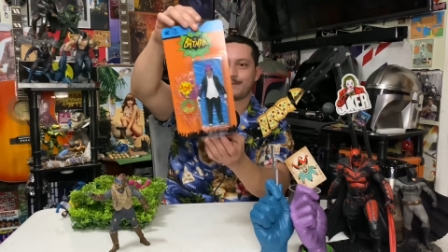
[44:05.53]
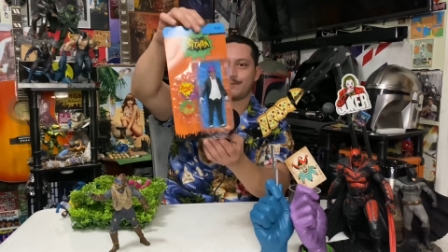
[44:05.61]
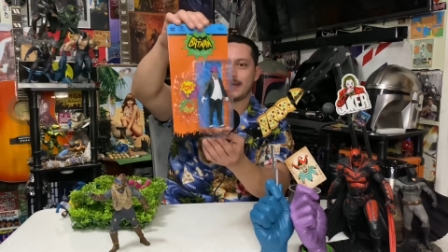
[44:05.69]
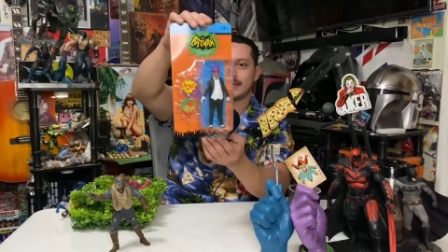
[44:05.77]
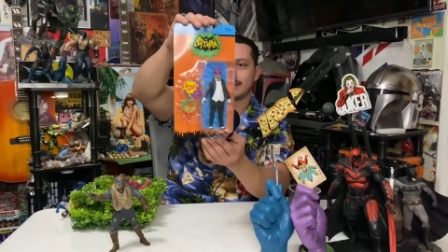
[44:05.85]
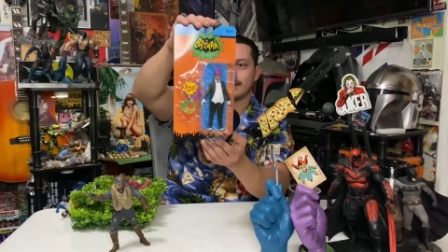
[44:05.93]

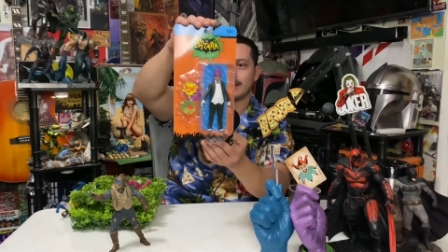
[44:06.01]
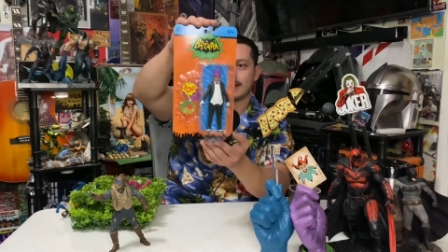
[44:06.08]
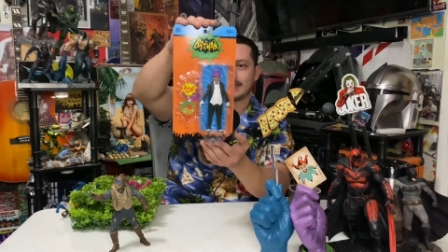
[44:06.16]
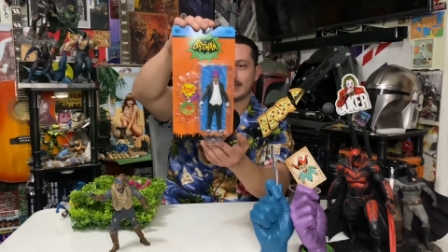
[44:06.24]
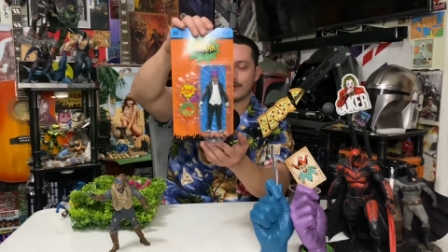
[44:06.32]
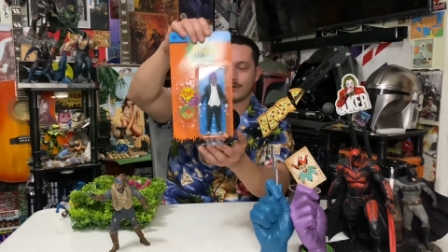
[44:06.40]
basically, like
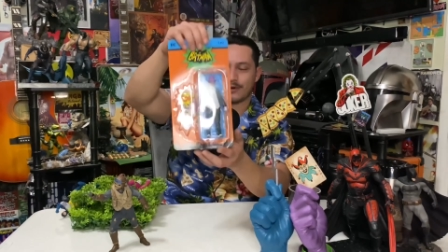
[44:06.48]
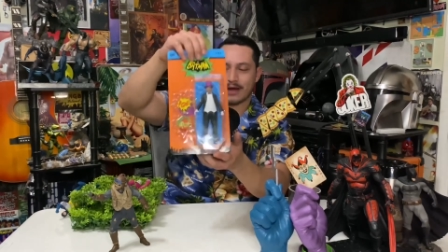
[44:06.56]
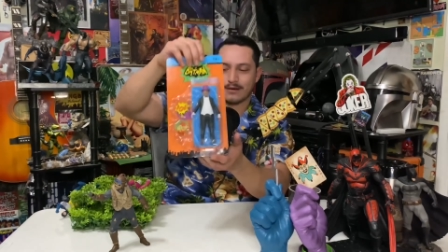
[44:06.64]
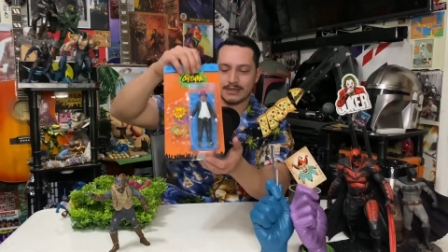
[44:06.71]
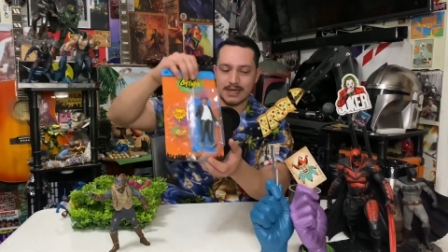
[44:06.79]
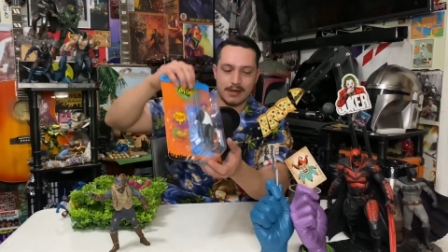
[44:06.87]
I said,
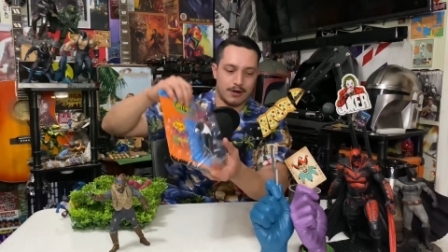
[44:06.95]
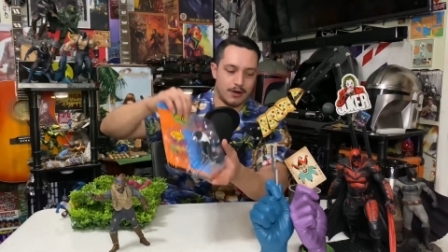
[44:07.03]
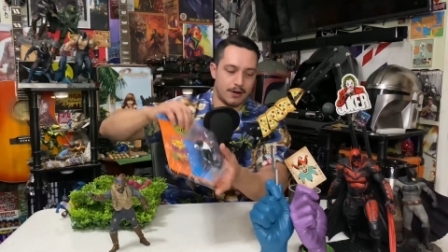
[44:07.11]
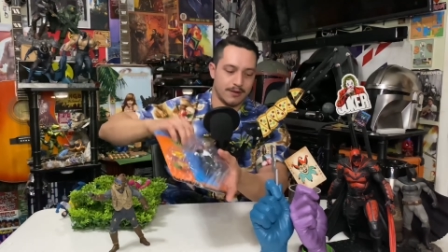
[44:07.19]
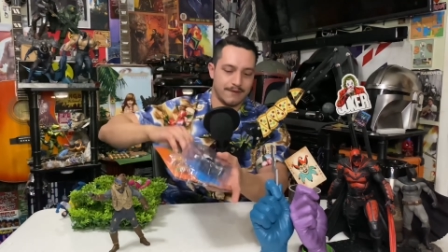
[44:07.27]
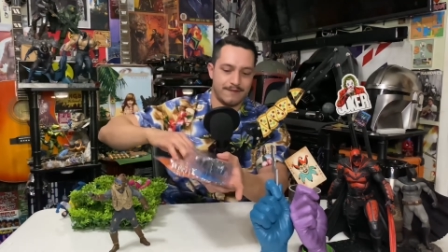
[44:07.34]
rounds out
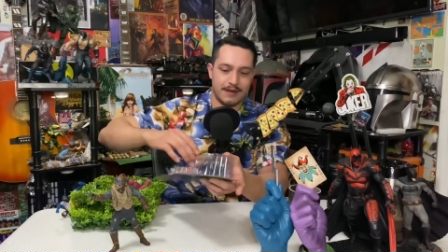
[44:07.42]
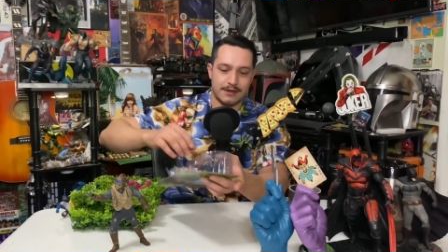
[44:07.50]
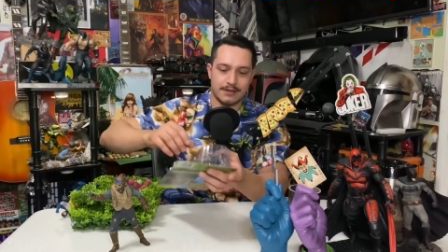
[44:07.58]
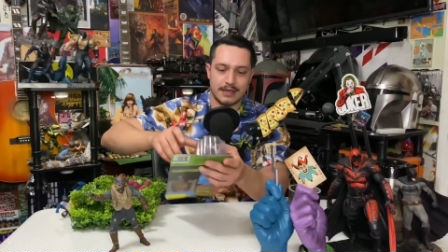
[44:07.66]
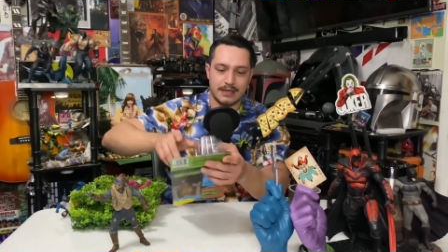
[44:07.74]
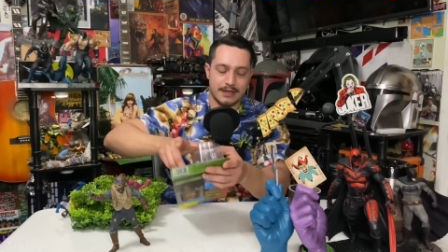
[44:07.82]
all the
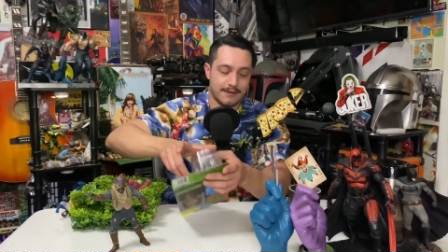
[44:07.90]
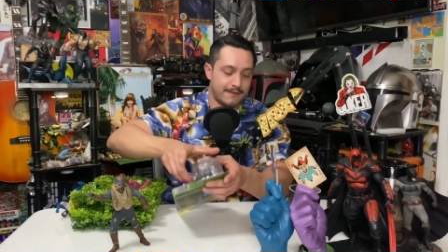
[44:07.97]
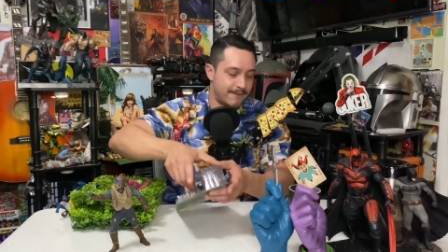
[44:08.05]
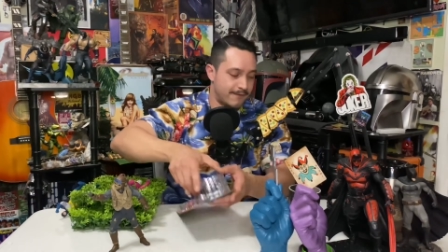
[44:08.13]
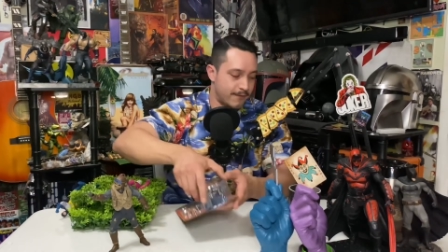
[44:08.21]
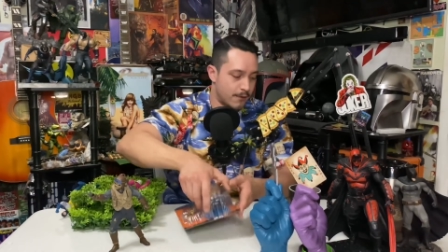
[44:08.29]
figures I need
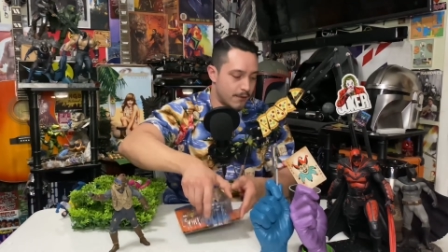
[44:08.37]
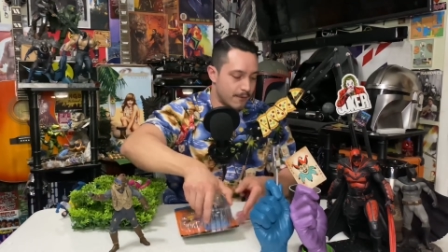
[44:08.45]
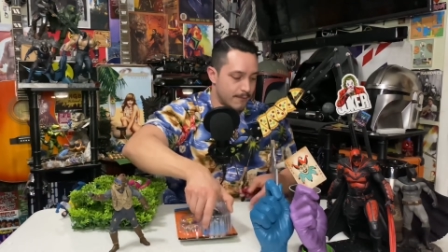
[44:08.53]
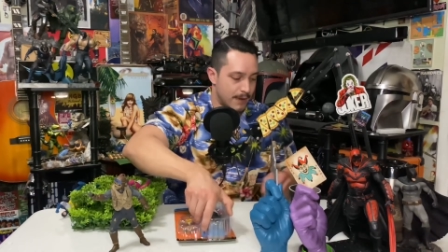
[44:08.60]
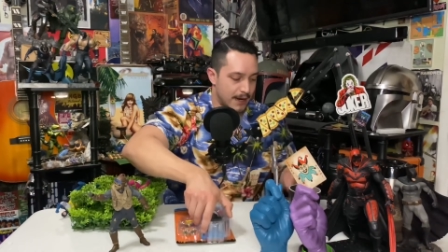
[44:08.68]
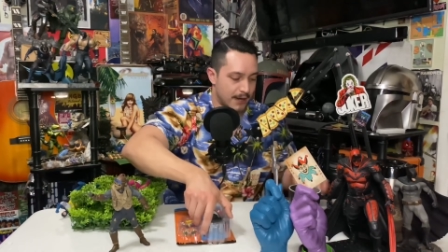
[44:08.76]
for
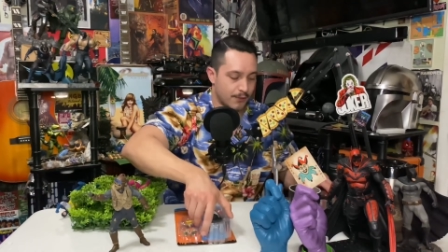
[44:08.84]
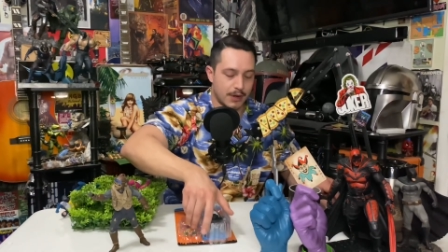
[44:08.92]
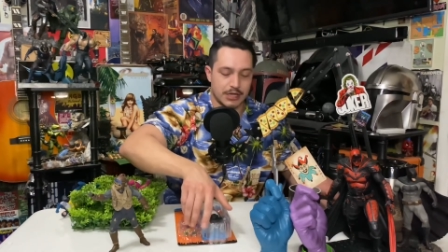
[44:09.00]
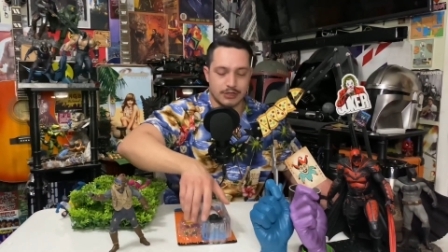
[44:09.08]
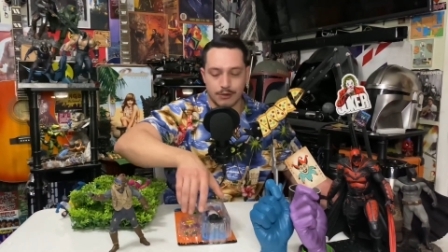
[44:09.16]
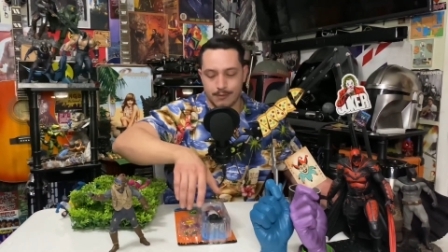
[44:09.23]
my
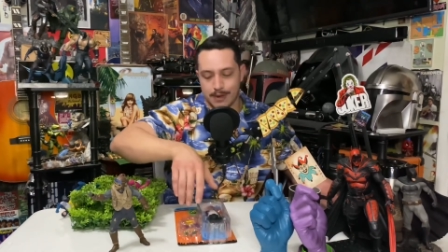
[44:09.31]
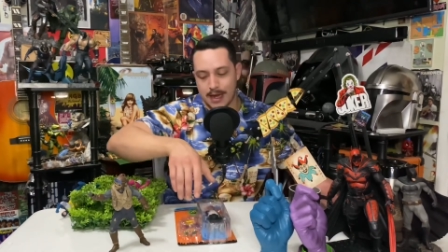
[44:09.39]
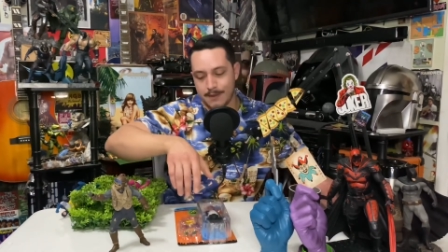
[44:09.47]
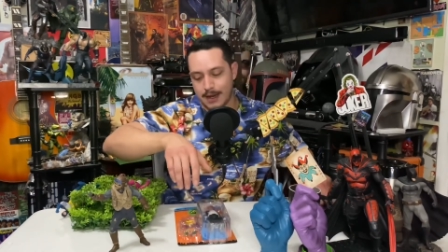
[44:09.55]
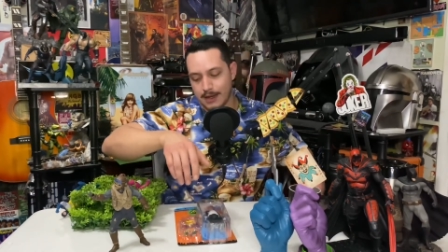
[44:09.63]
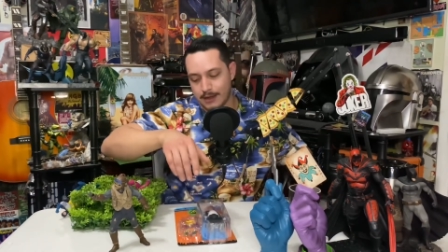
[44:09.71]
retro
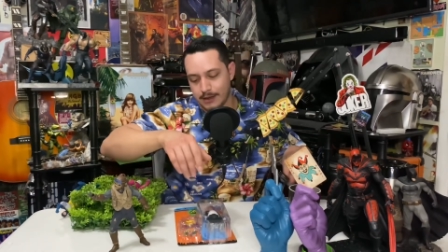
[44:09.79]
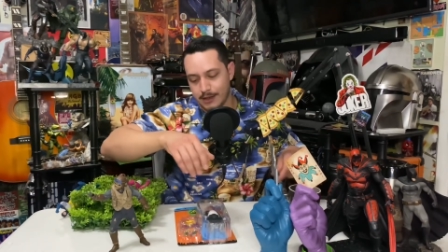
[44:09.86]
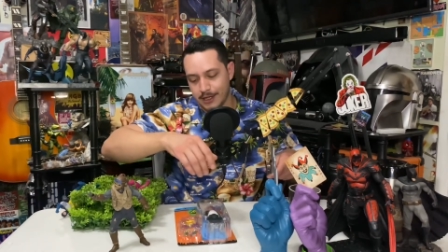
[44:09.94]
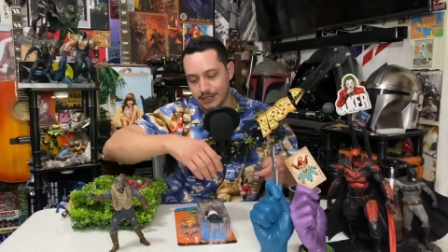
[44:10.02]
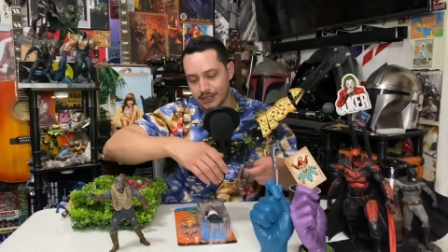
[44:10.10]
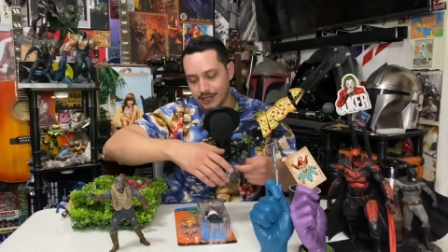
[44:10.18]
Batman
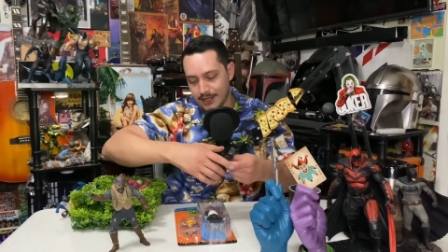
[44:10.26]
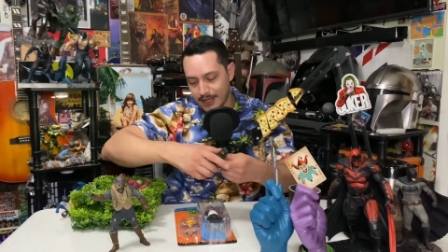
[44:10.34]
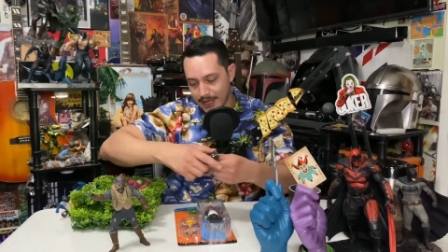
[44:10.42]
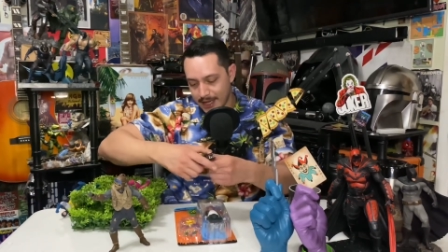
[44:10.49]
collection.